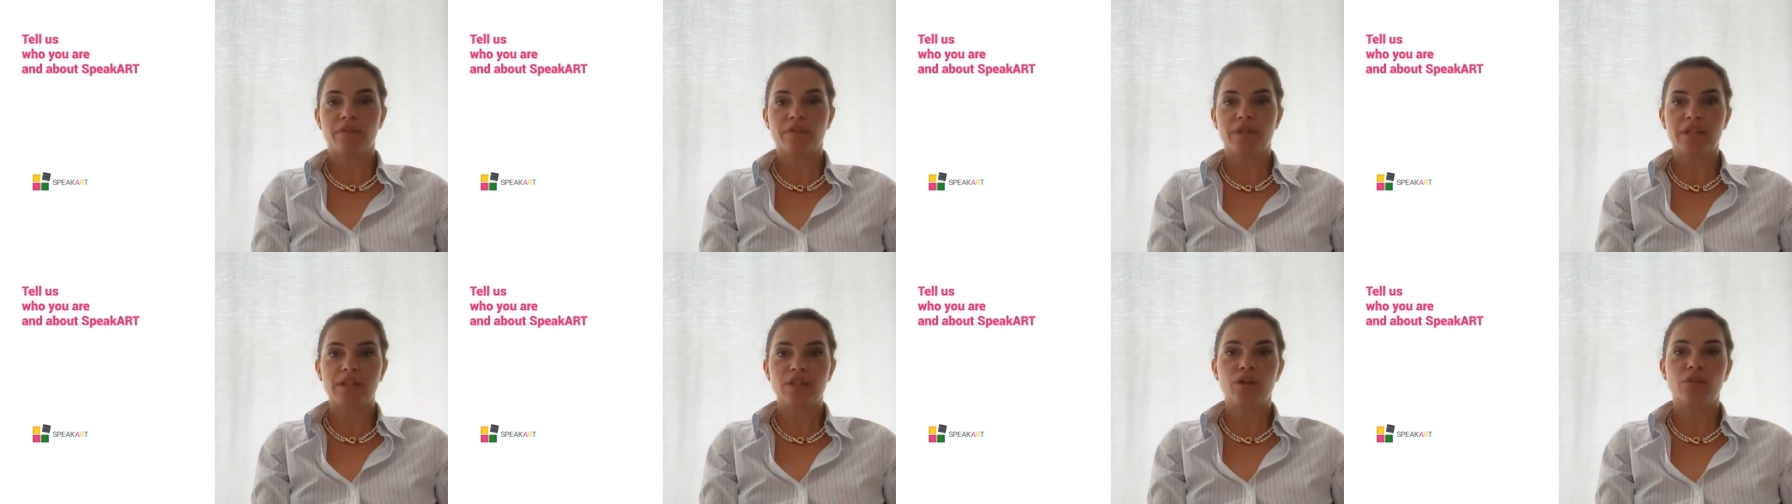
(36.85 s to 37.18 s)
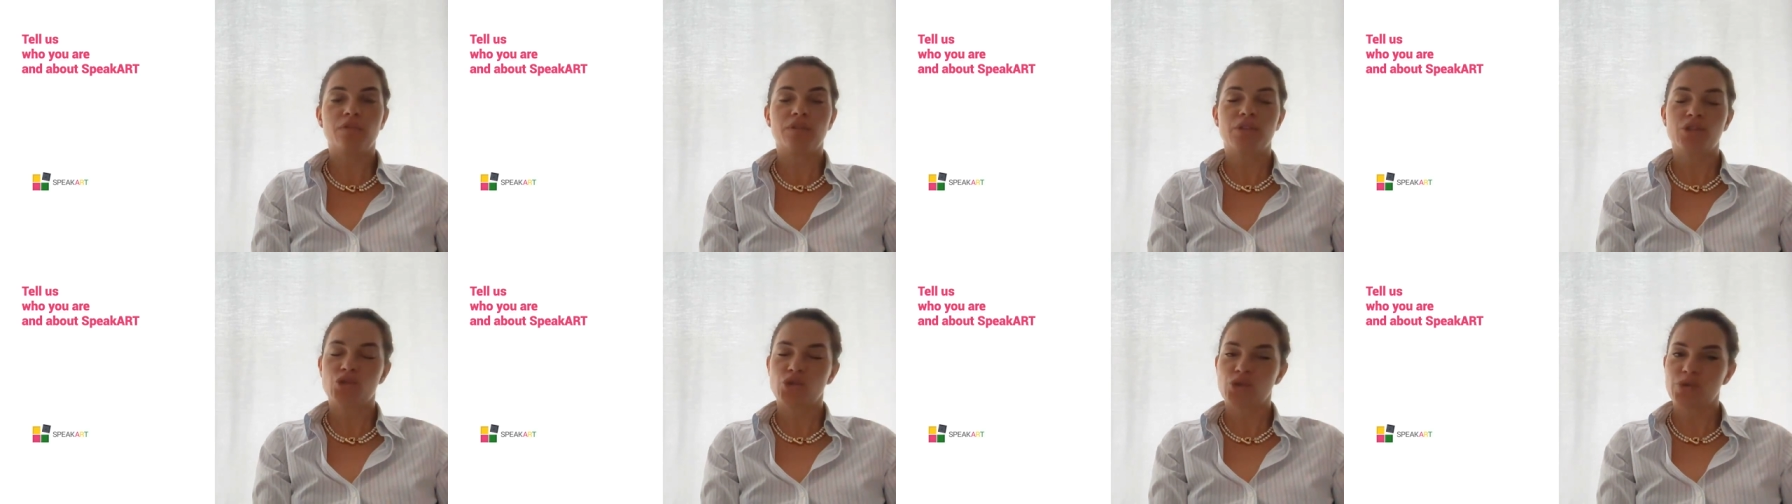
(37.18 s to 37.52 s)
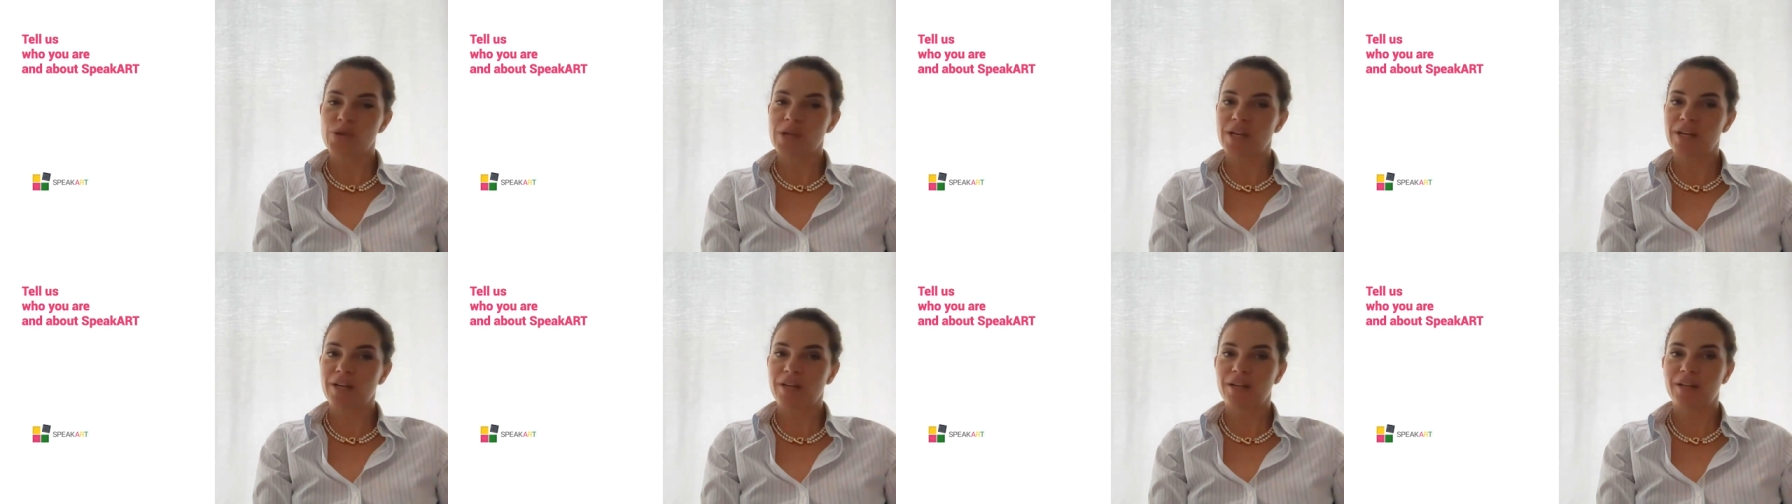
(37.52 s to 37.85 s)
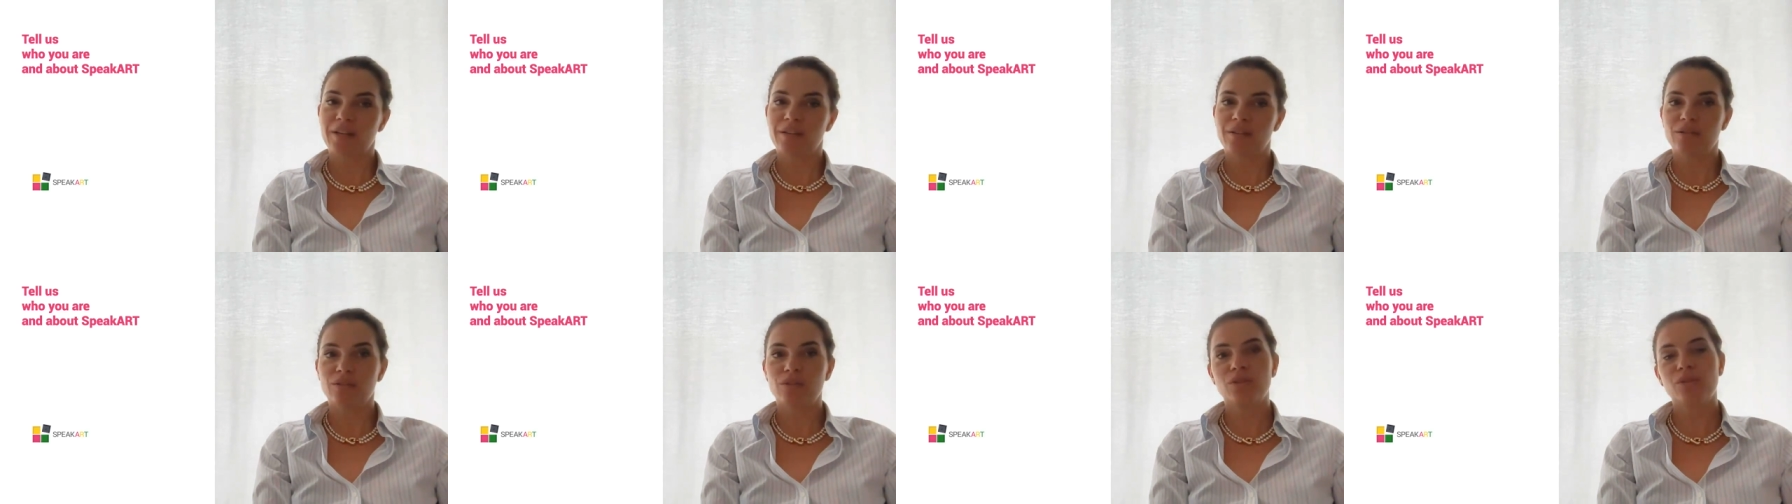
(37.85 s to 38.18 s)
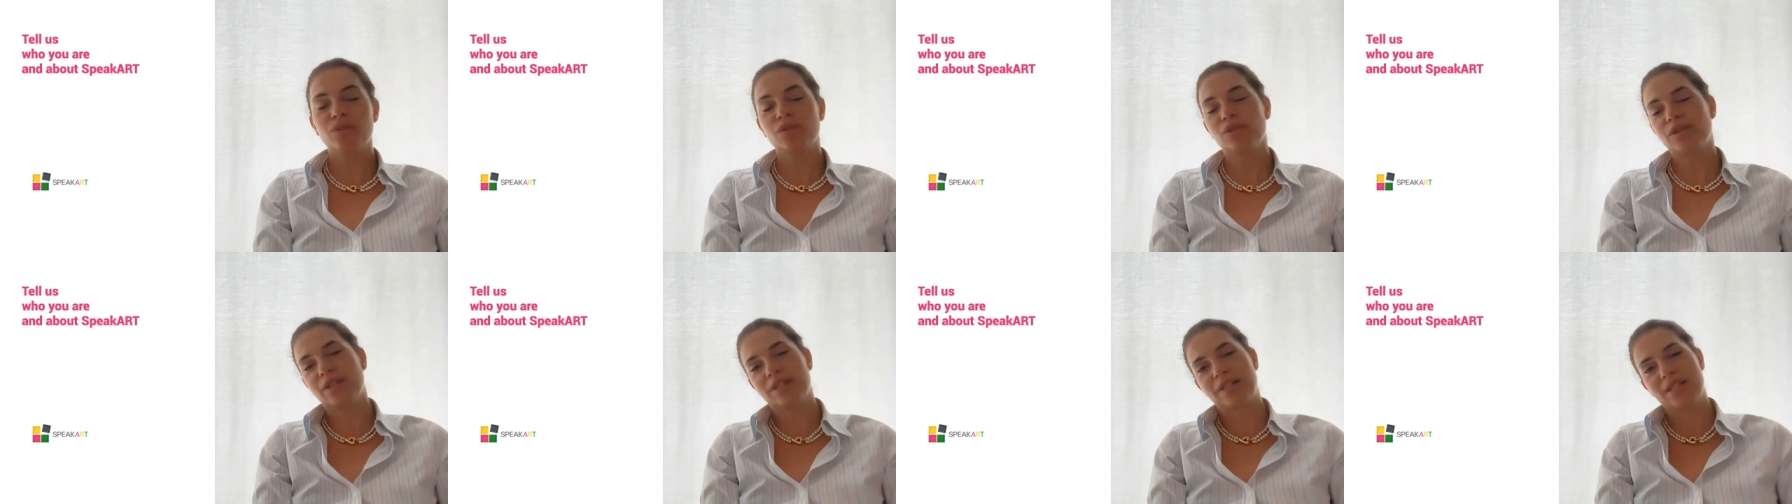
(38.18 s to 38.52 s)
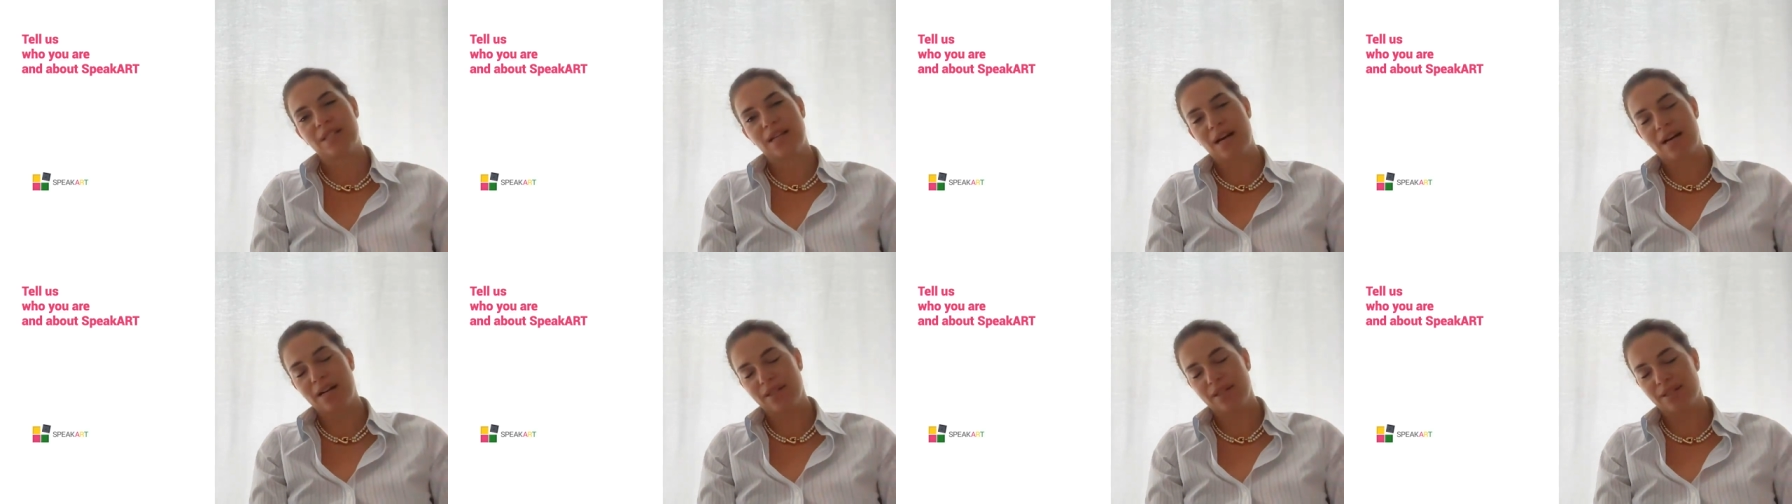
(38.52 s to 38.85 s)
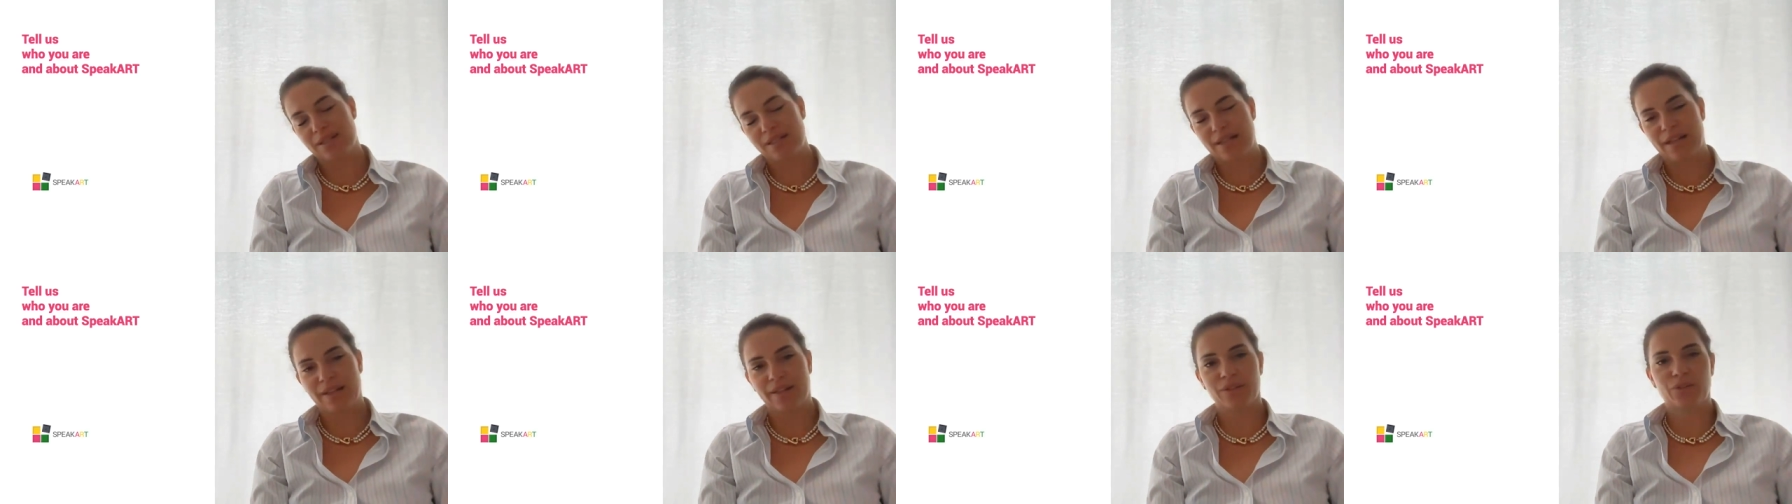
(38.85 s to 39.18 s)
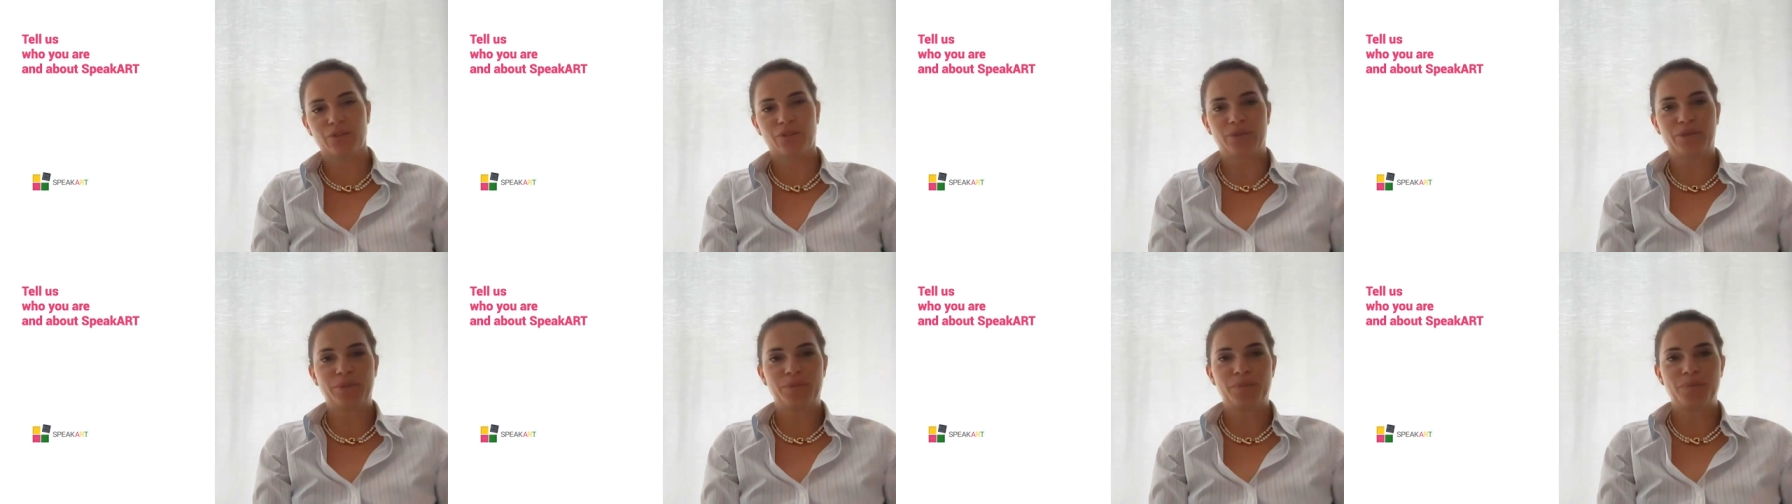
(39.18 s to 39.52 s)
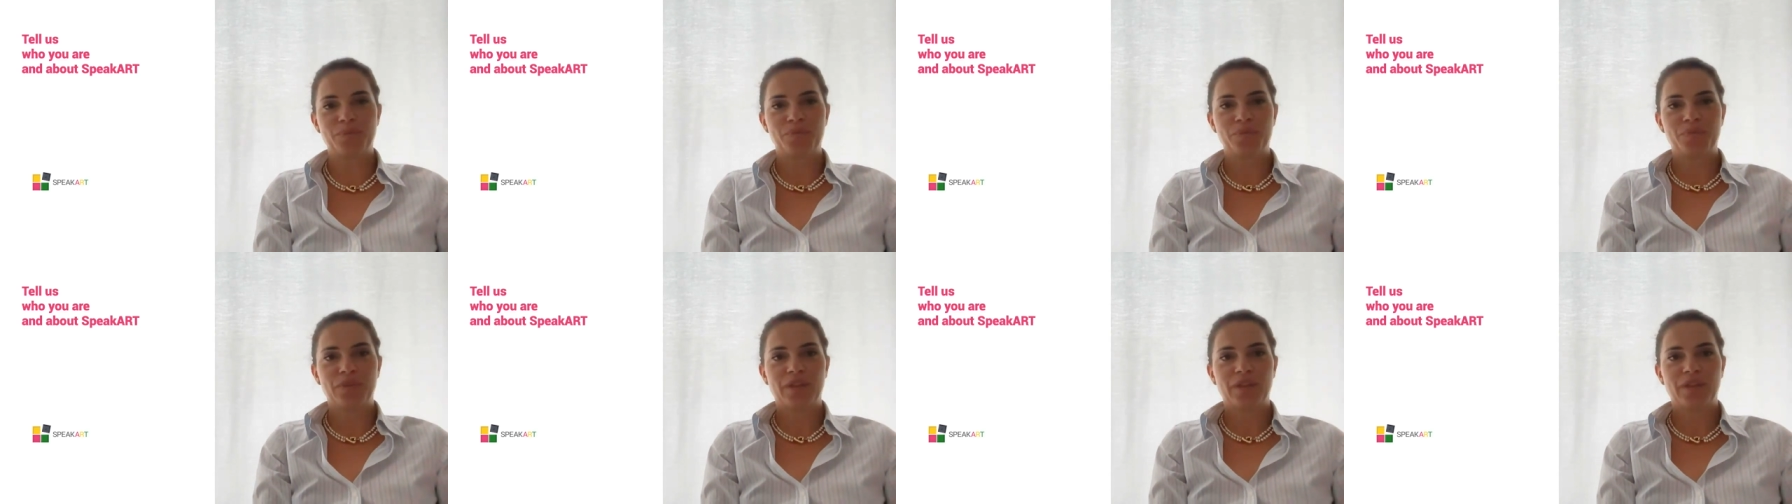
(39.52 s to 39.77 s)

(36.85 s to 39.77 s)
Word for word: field of engineering to this art sector.